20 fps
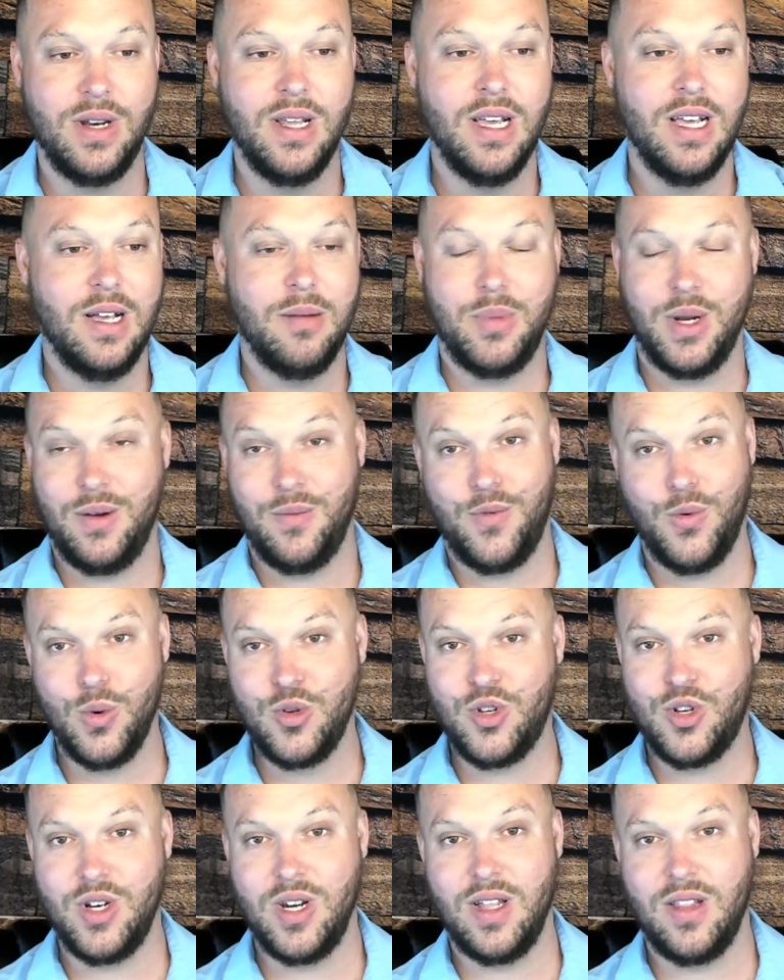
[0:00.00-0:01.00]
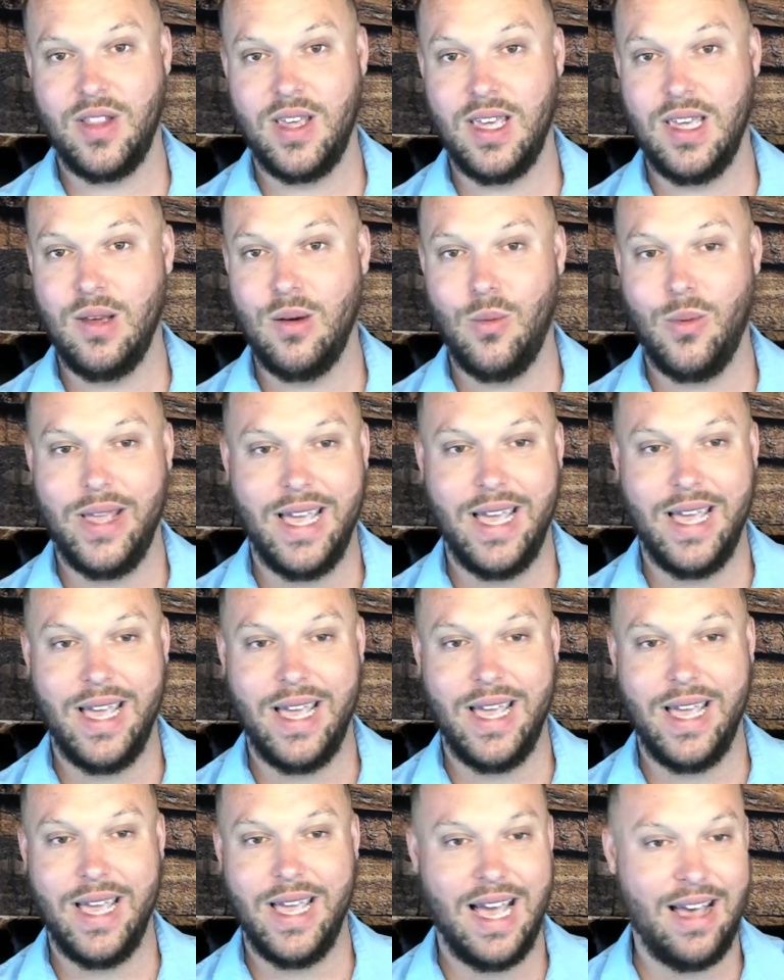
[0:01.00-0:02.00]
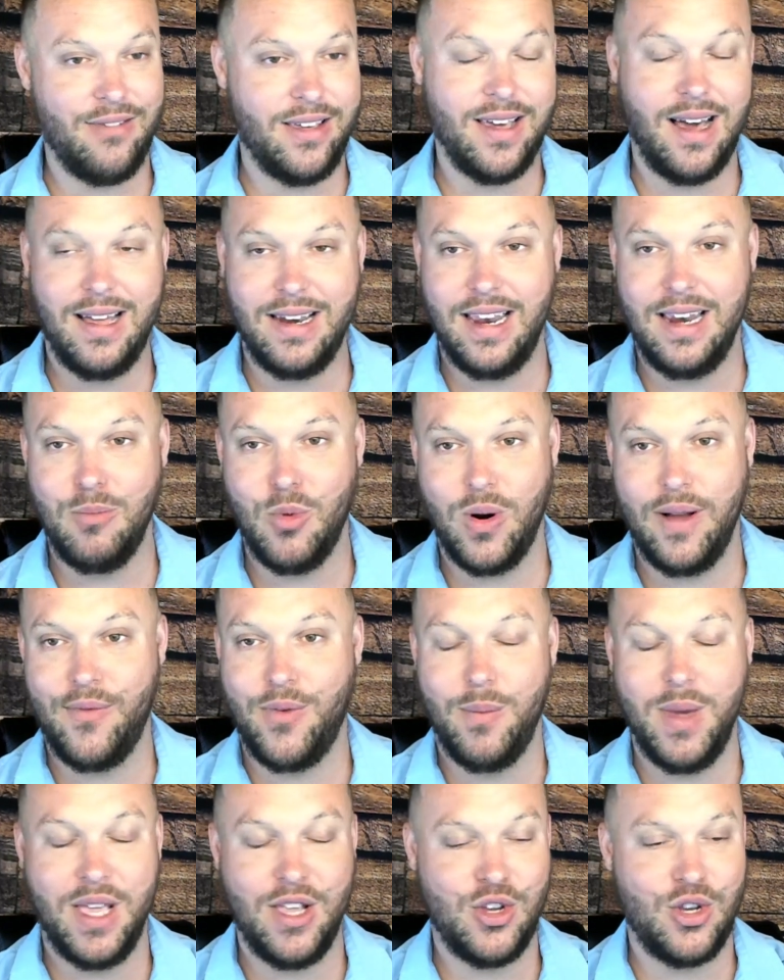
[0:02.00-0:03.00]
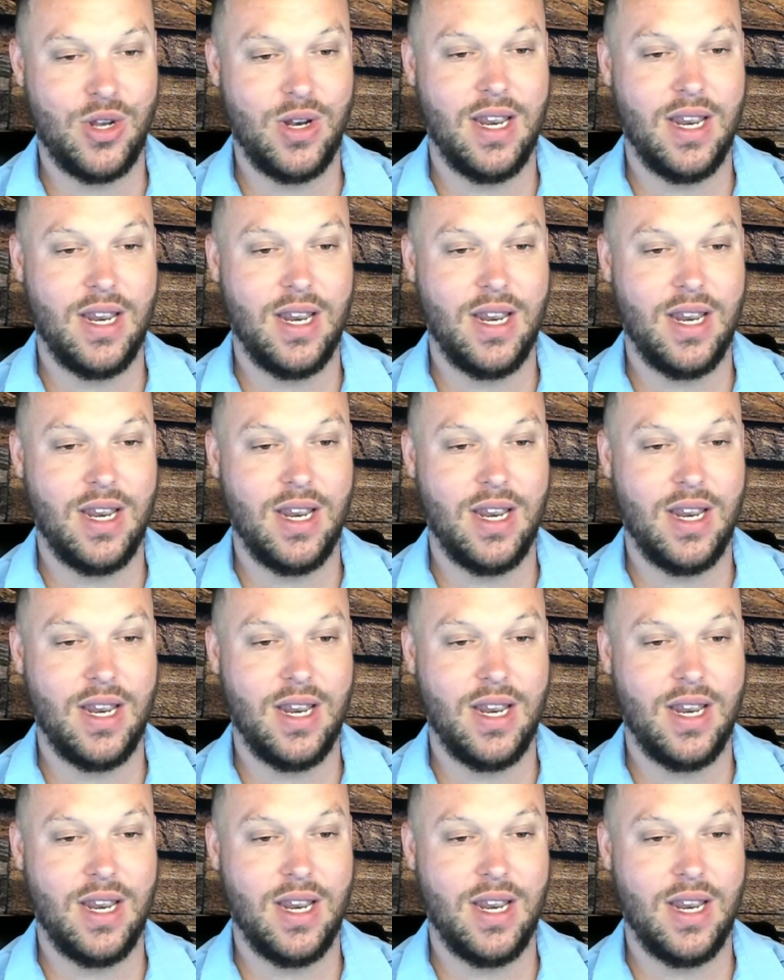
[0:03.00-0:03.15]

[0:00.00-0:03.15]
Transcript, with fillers: But unfortunately, we haven't gotten any more information.